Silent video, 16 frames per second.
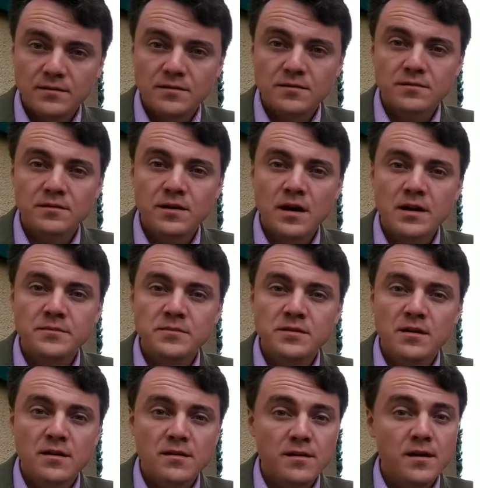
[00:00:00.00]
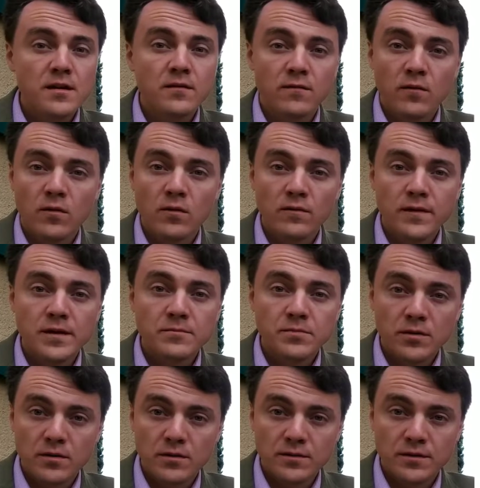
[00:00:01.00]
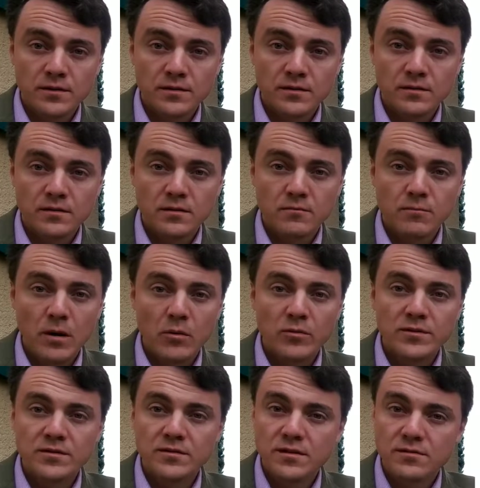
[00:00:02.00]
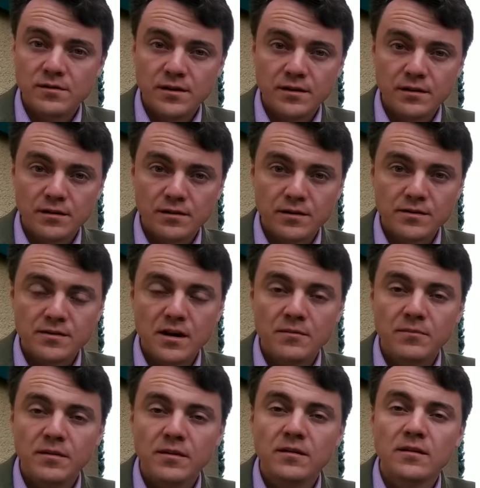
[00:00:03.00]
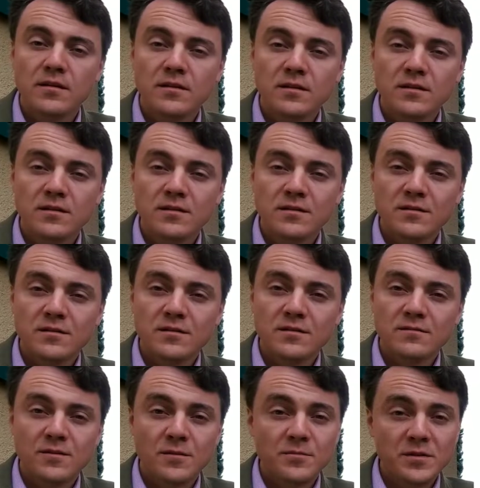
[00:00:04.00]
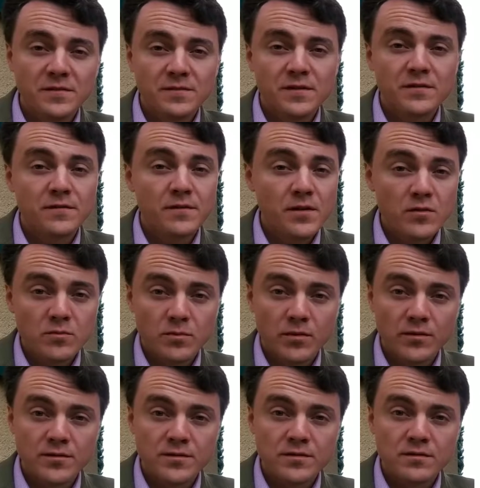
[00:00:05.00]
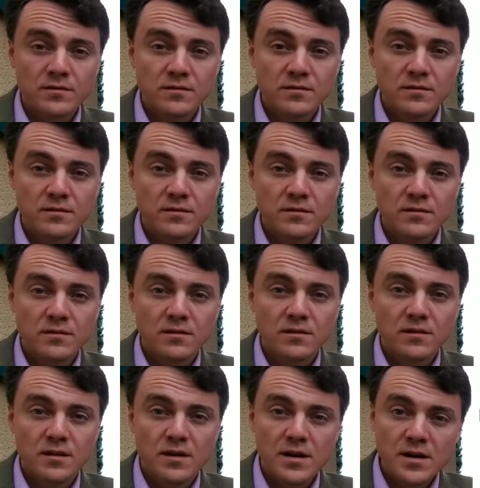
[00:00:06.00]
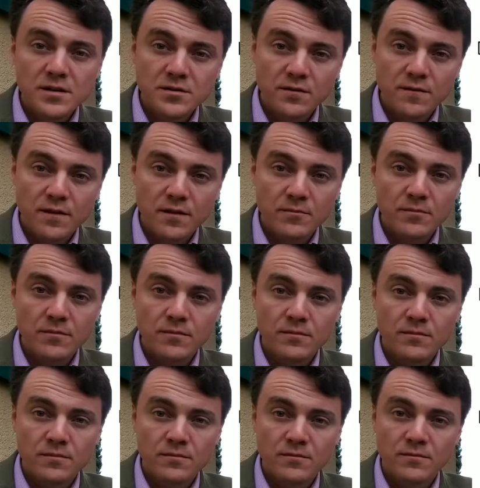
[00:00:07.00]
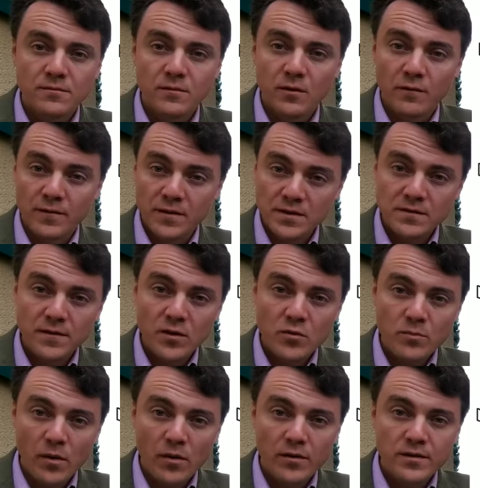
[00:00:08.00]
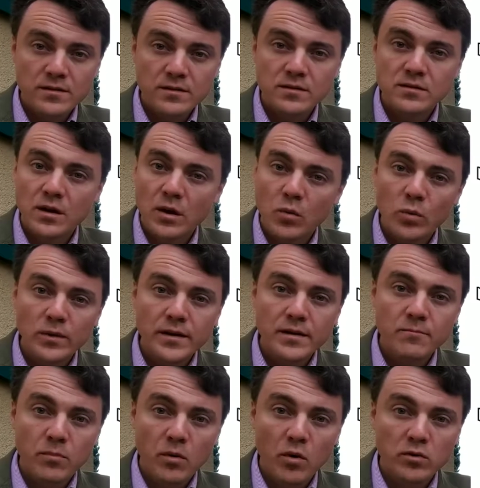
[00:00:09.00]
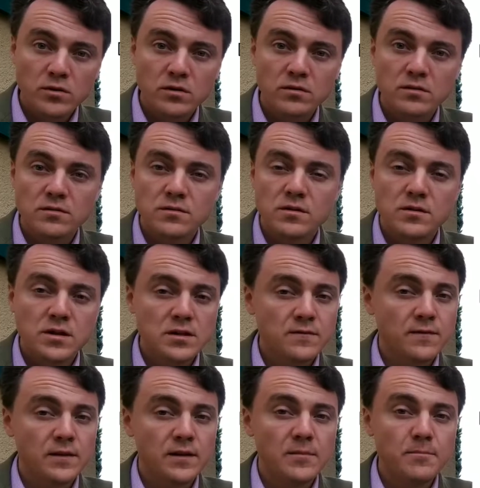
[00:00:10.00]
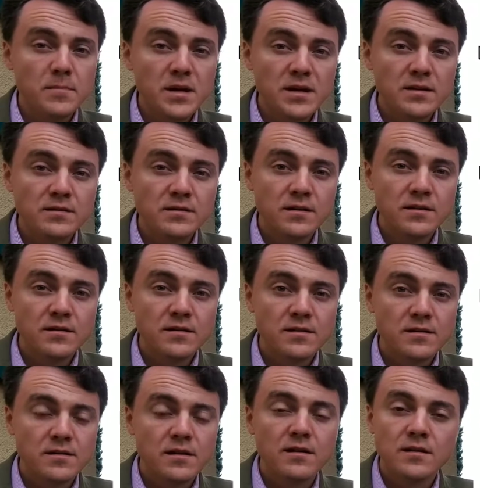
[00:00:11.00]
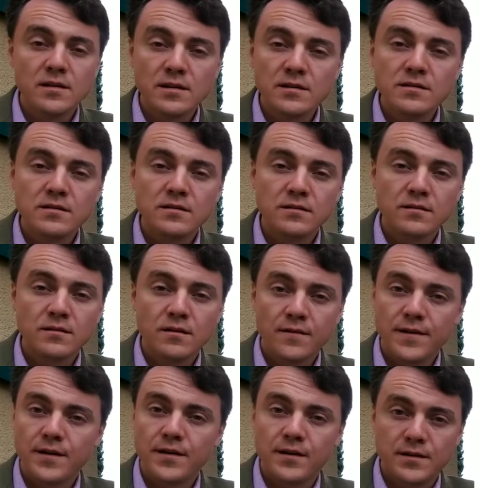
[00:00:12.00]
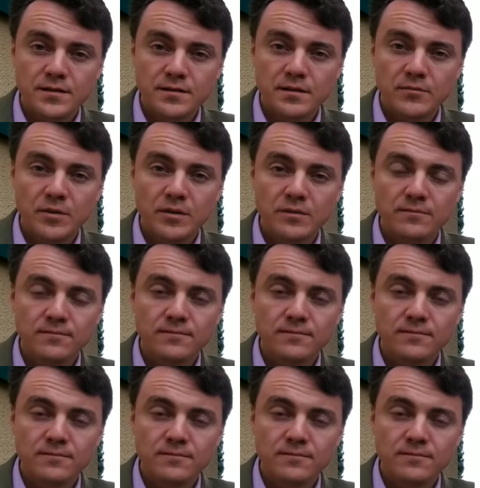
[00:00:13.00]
describes the evolving product, power steering in our example, from different viewpoints. Each of these viewpoints is equally important to successfully meet the needs of the customer.